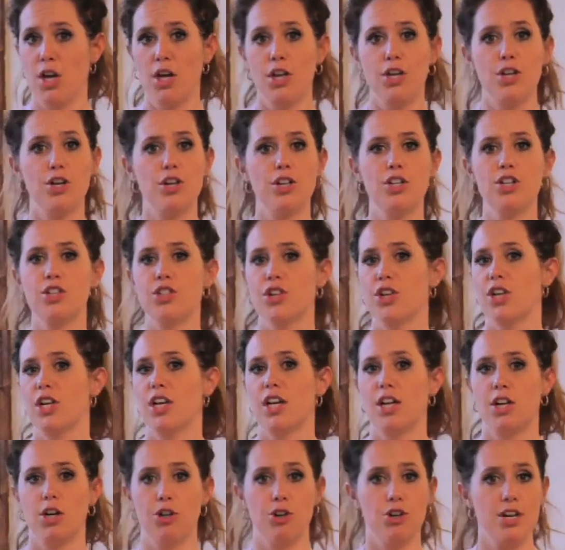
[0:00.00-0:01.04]
you're just going
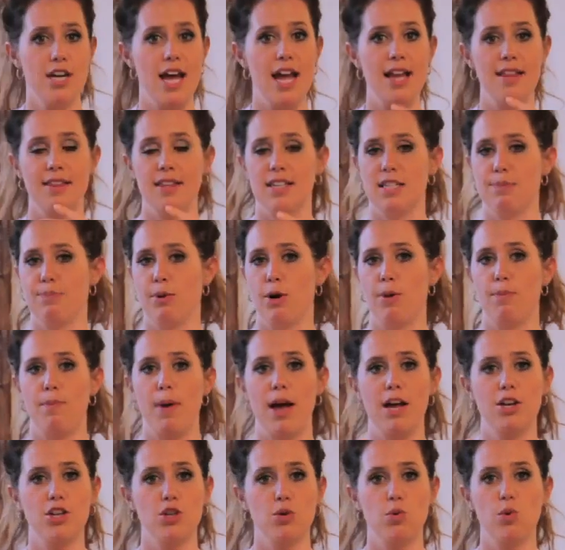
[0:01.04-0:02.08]
to create this
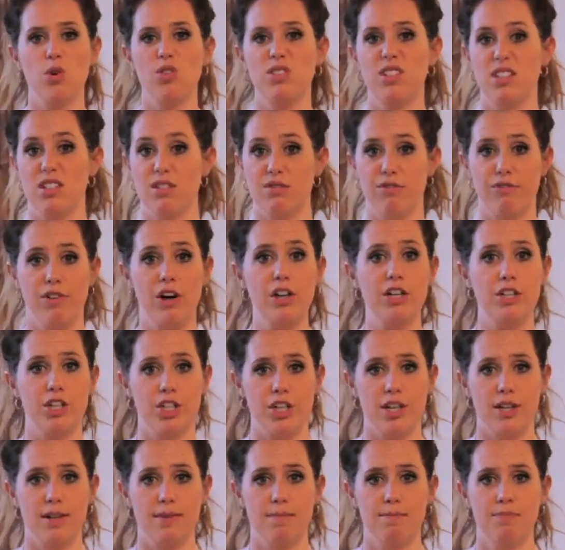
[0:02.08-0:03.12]
perpetual
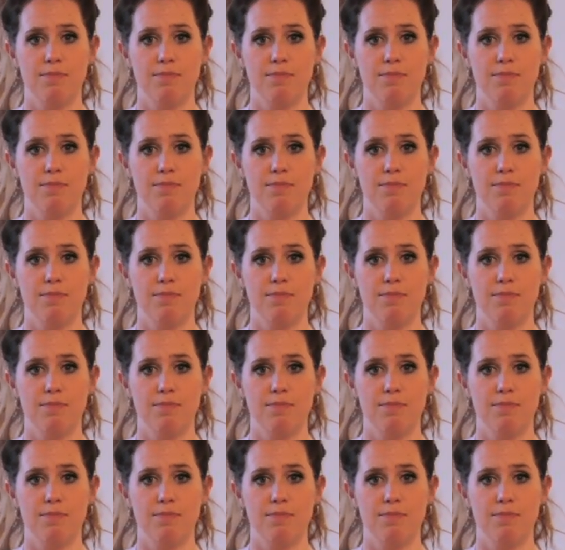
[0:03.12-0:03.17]
dysfunction.